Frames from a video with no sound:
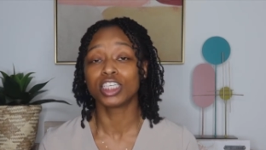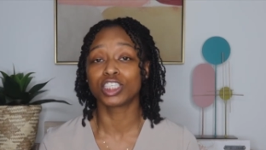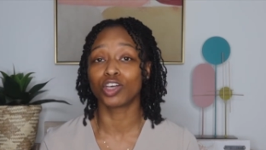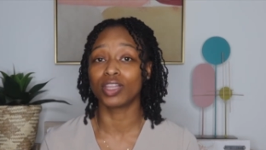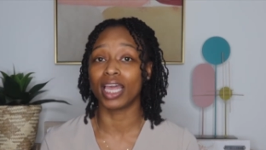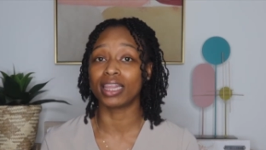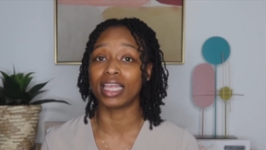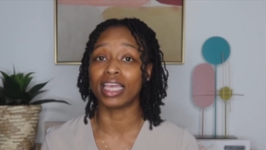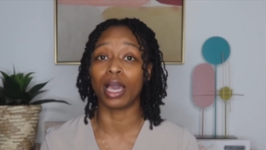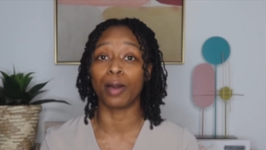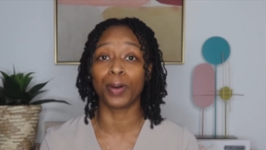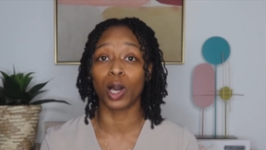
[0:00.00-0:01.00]
so that
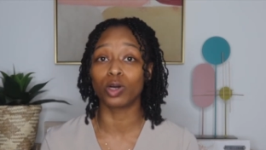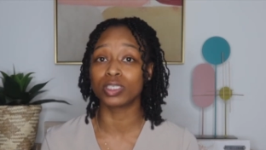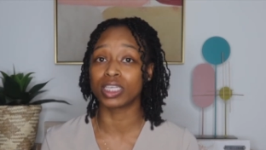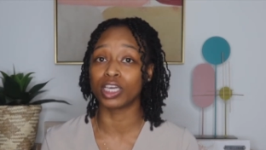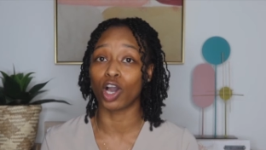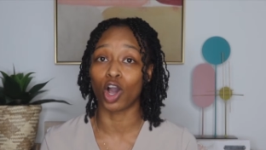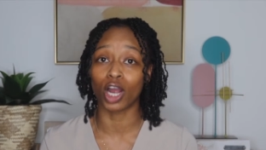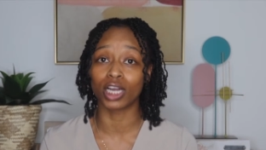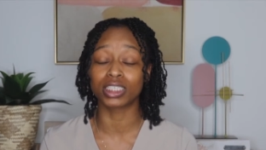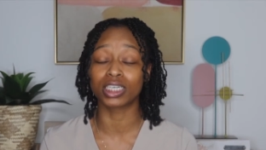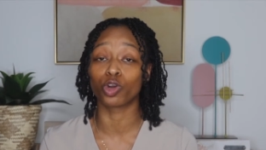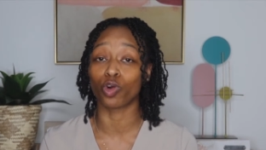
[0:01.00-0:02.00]
the opposing
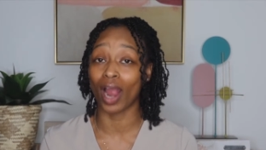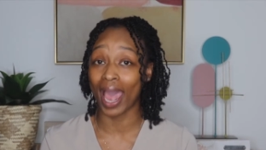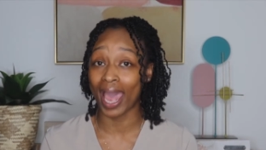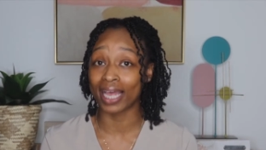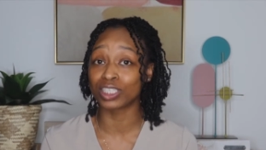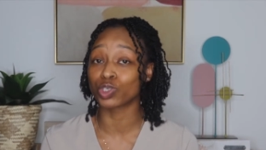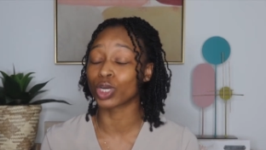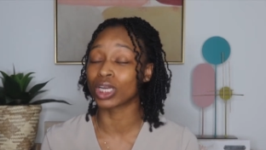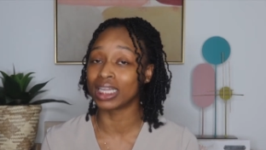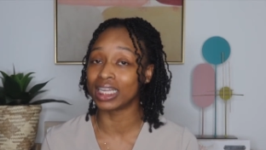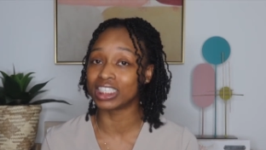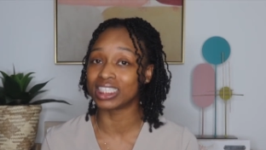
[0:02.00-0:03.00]
arch grinds or
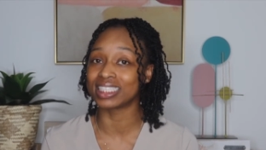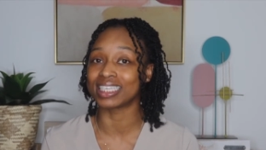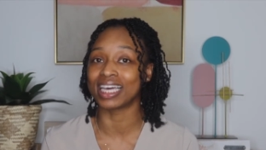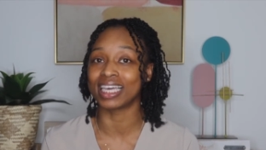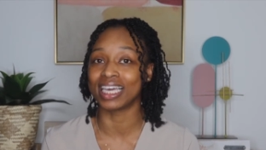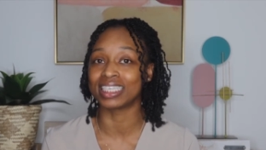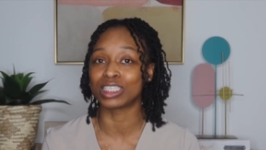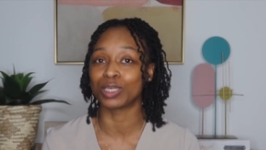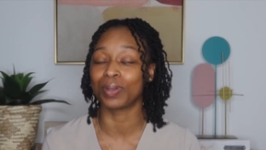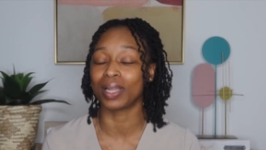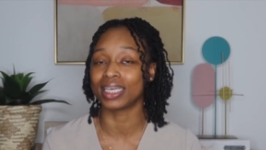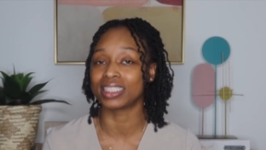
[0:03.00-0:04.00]
clenches against the
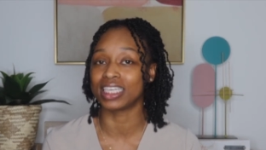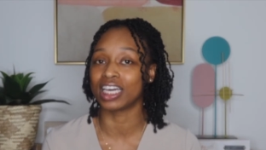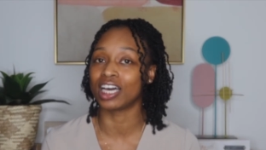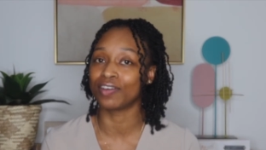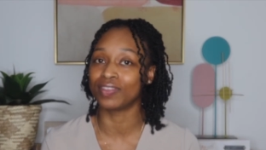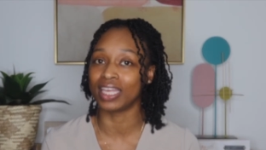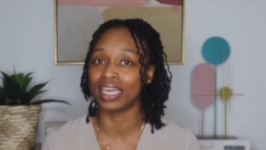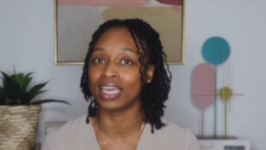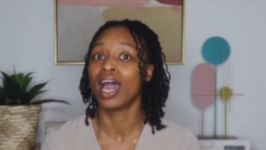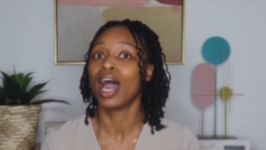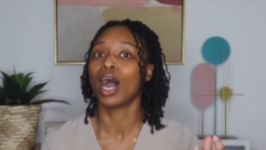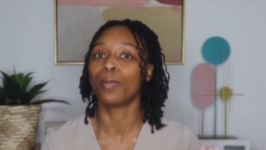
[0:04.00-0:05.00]
plastic of
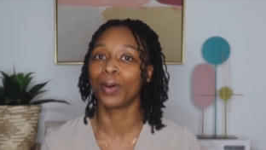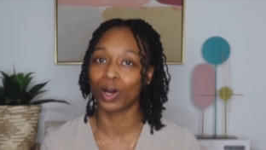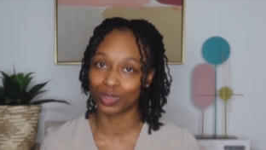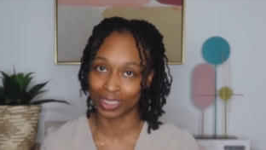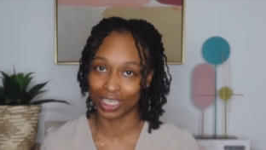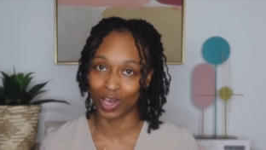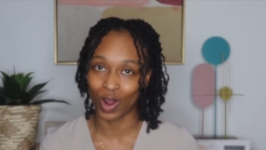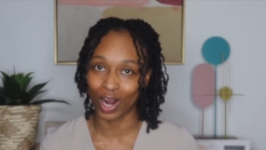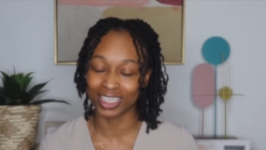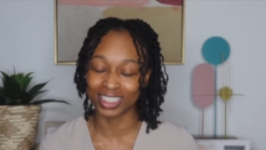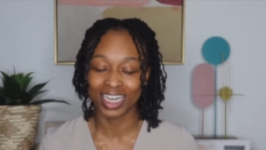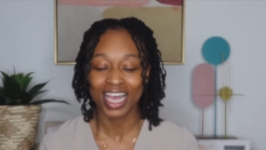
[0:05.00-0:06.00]
the opposing
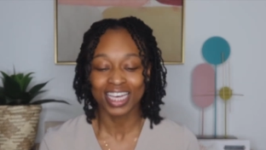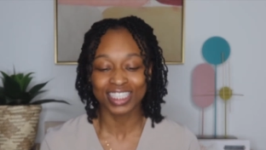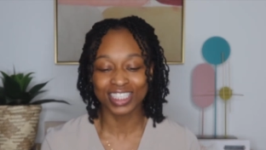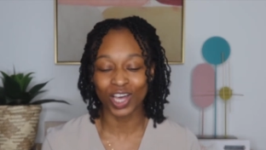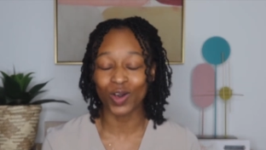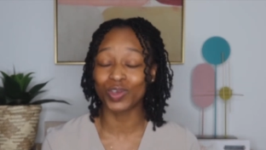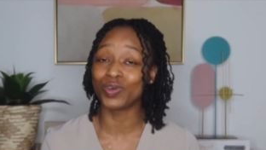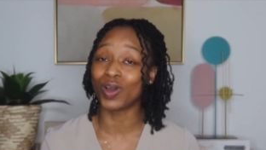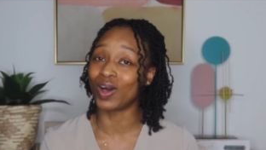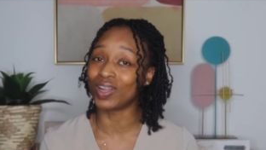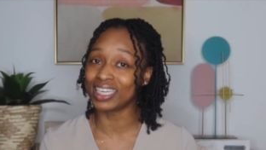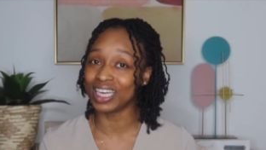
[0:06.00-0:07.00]
arch. So you
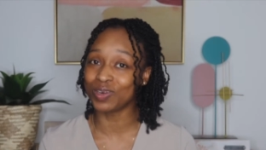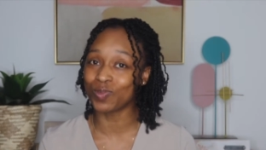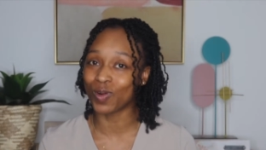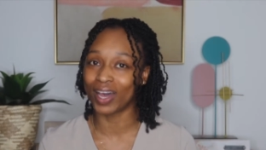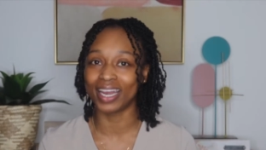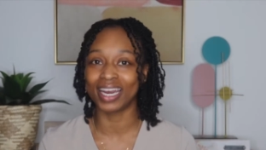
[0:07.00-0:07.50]
only need one